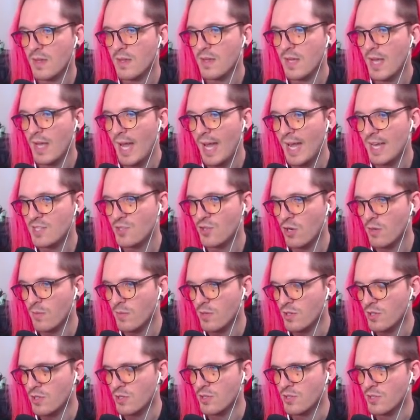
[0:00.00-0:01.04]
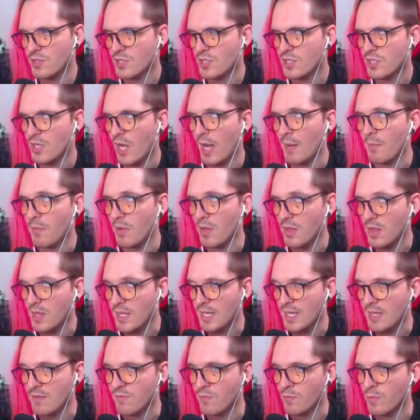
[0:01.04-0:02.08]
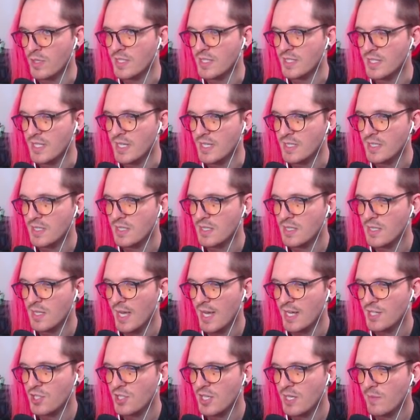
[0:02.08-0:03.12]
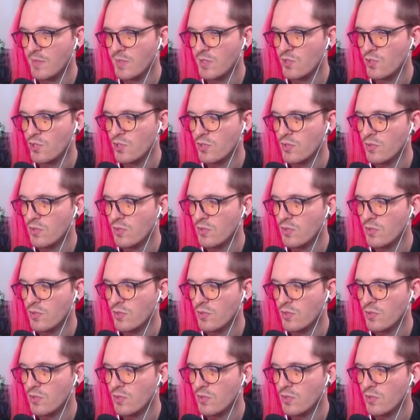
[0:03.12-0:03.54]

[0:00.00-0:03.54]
axe armors, I believe, resist slash damage.